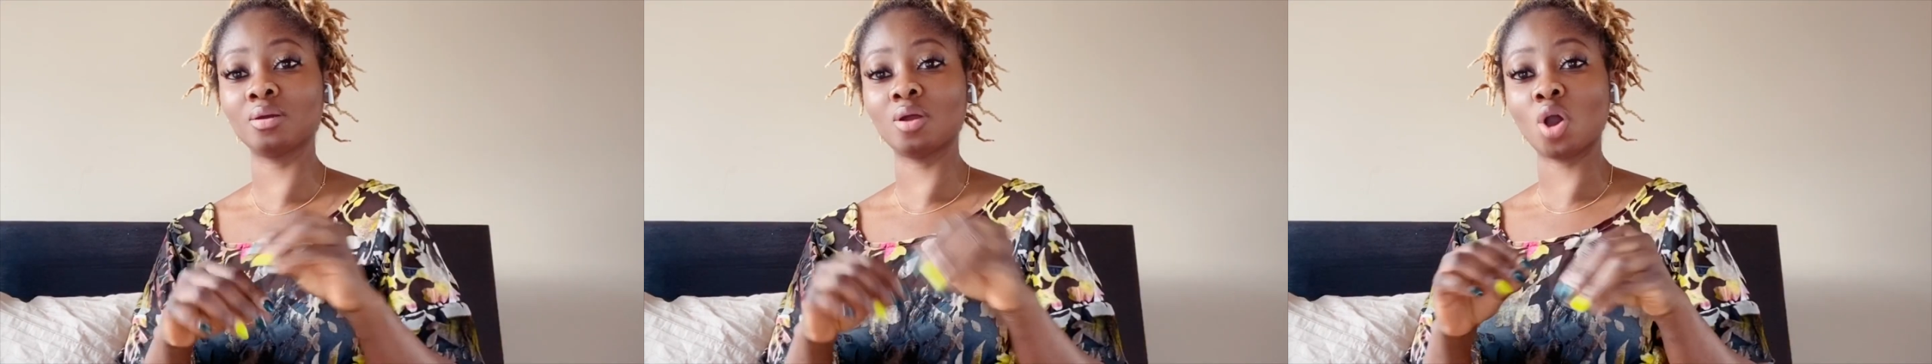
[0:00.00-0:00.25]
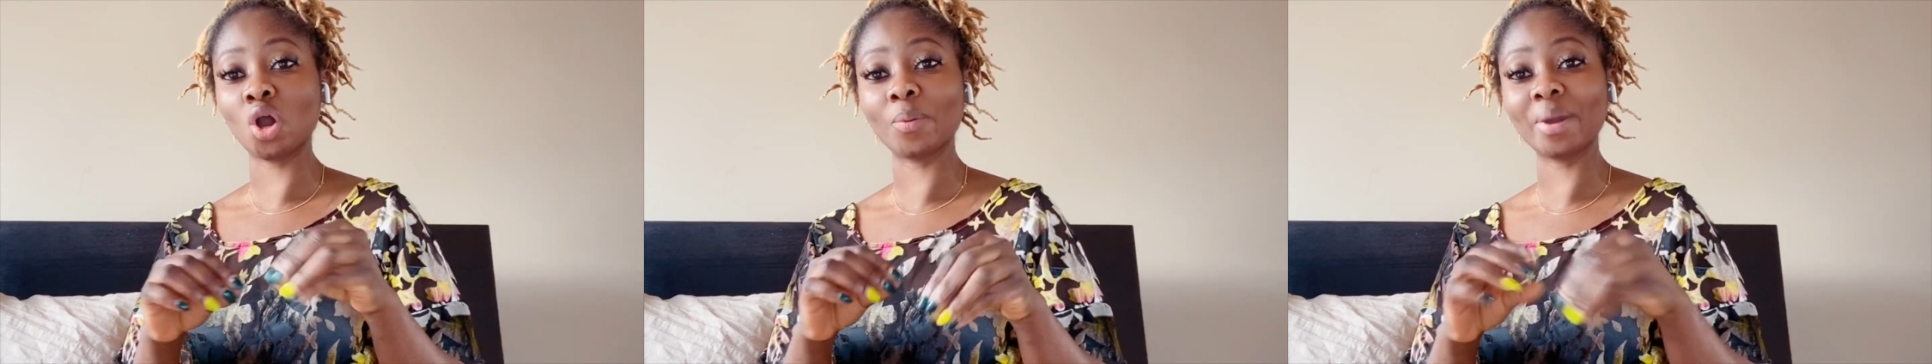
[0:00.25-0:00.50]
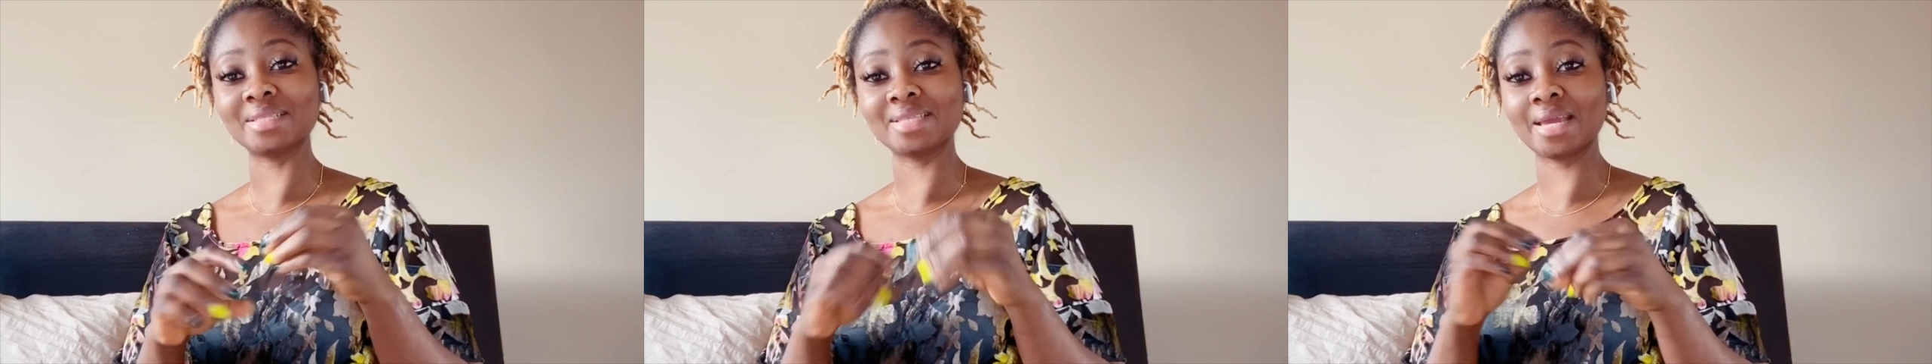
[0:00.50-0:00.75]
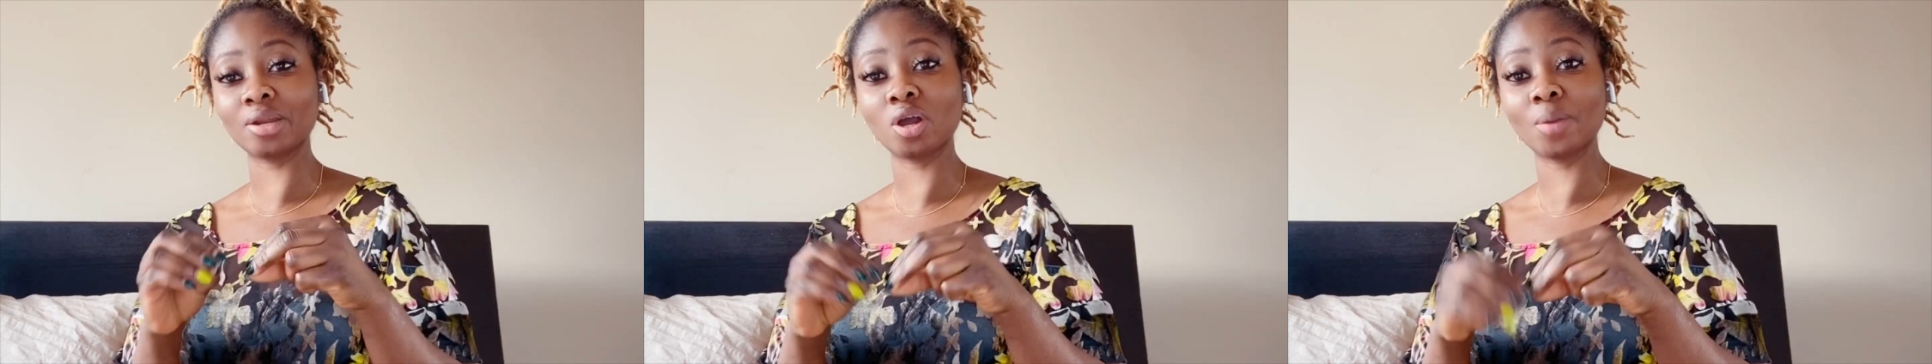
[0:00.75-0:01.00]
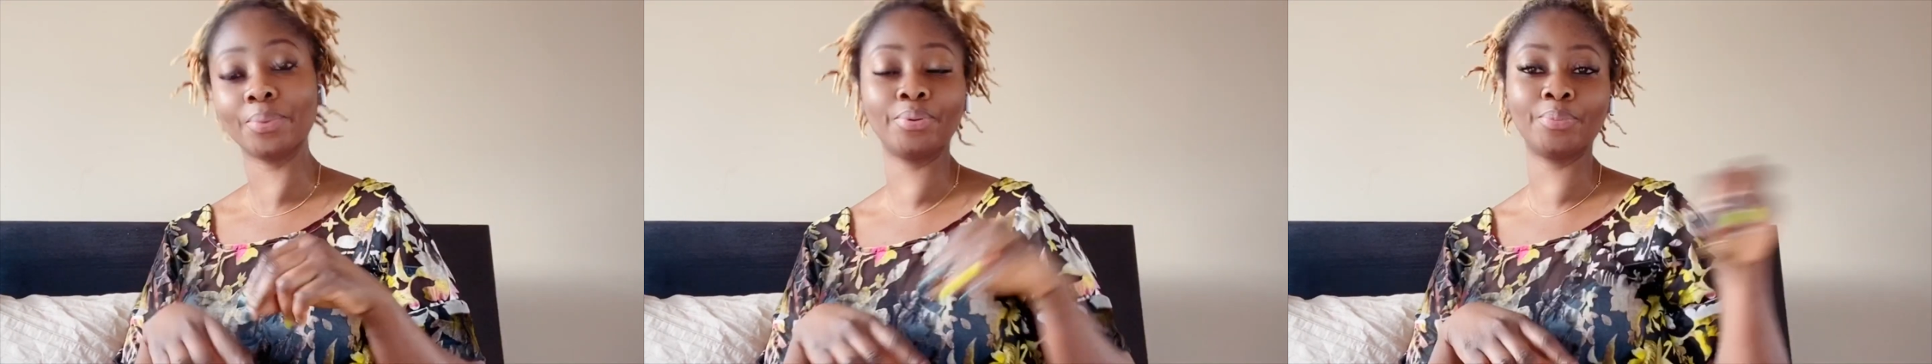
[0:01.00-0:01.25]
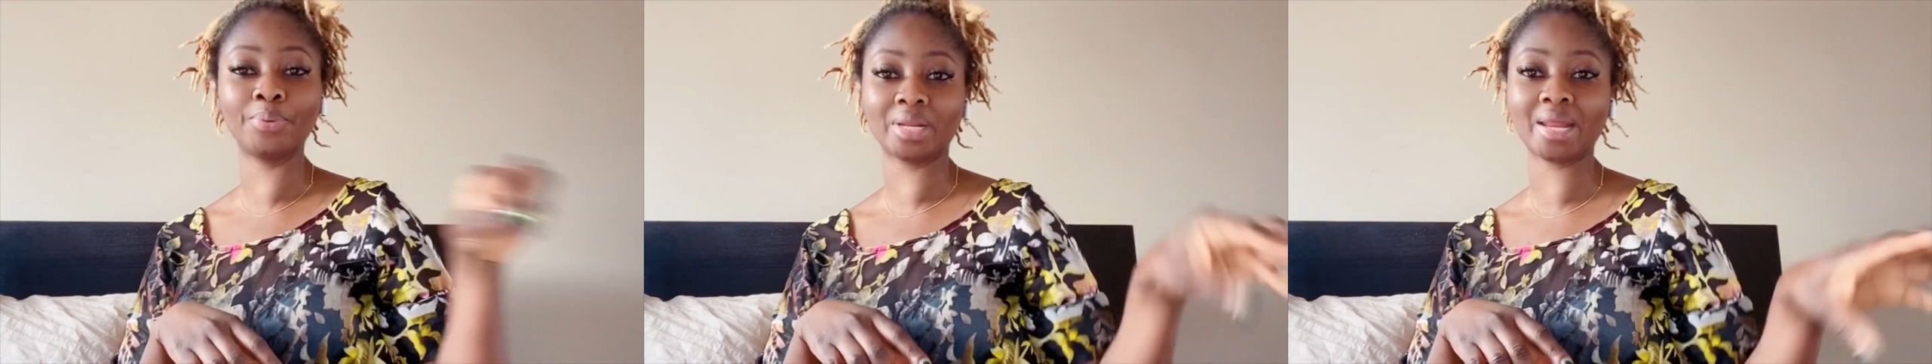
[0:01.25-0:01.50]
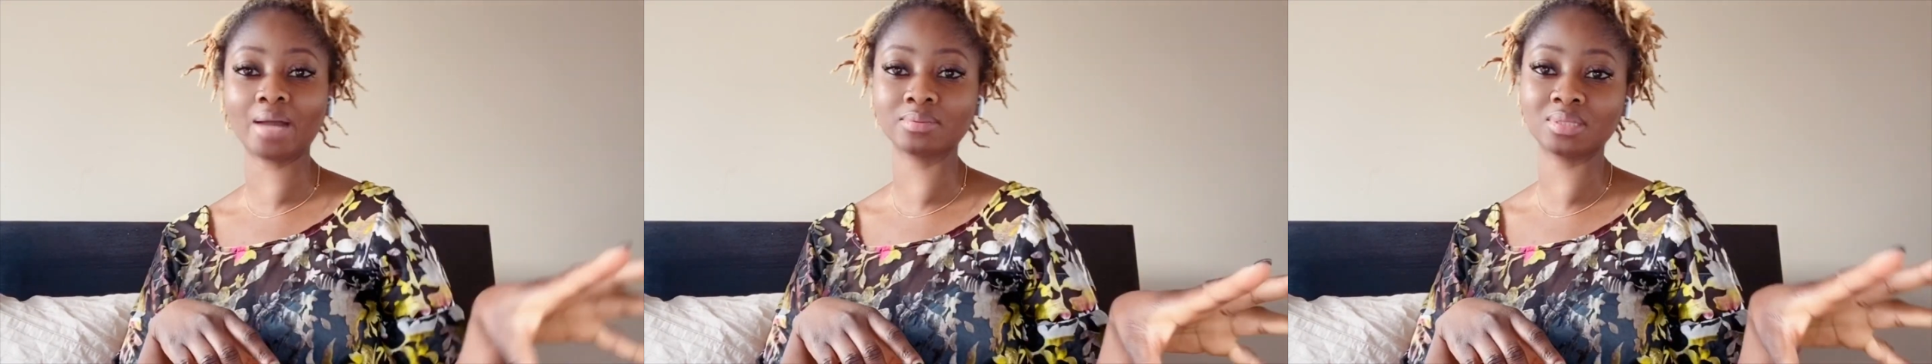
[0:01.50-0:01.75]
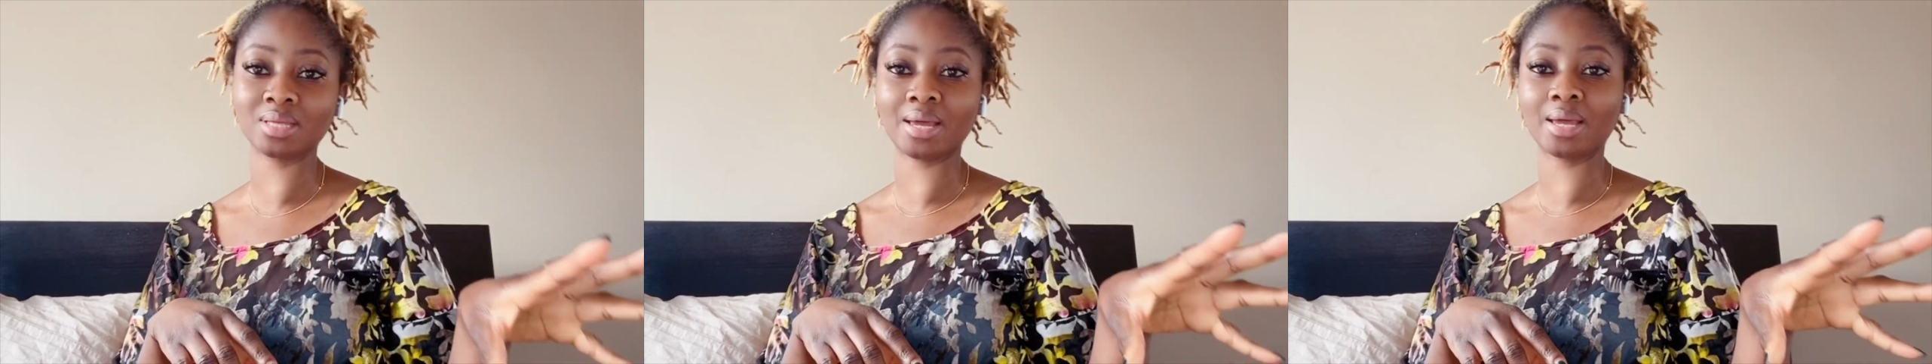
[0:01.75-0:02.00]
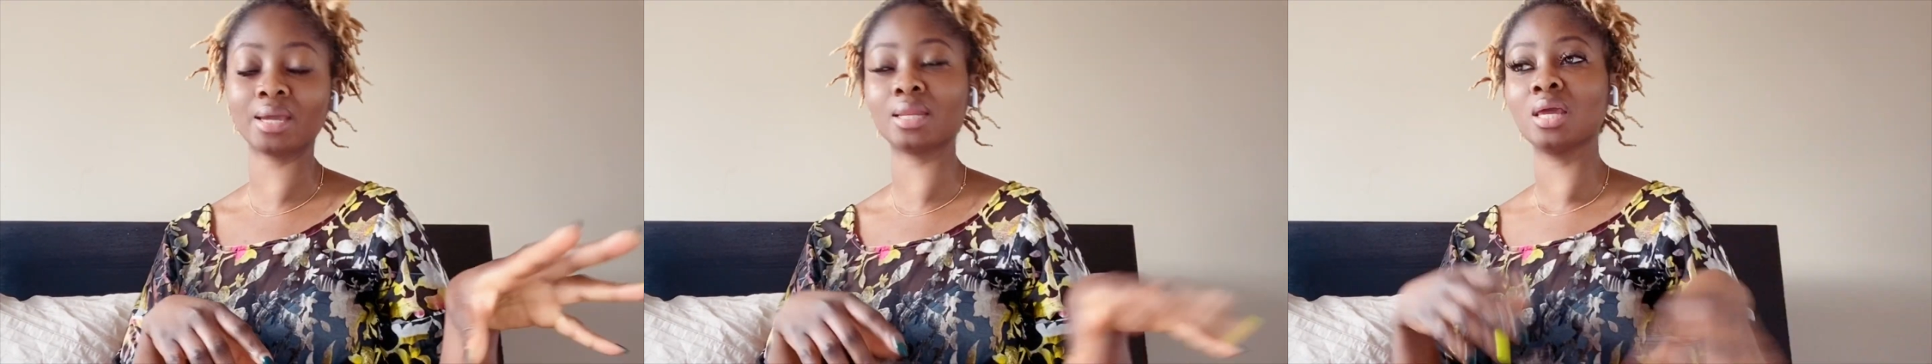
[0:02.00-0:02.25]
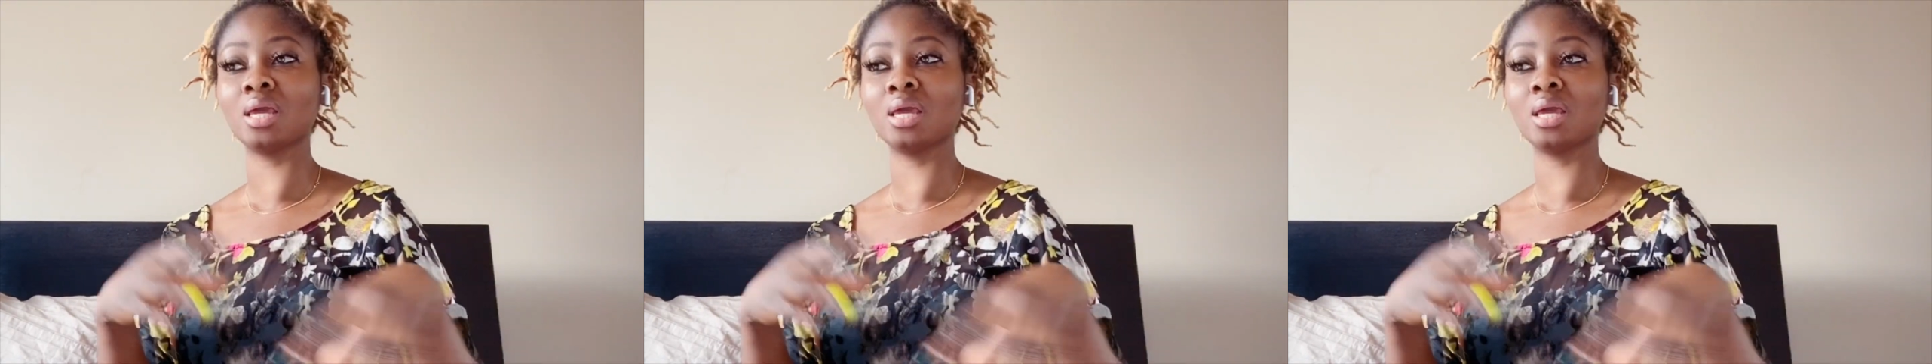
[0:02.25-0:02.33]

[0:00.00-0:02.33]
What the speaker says: I tied it up, put it outside.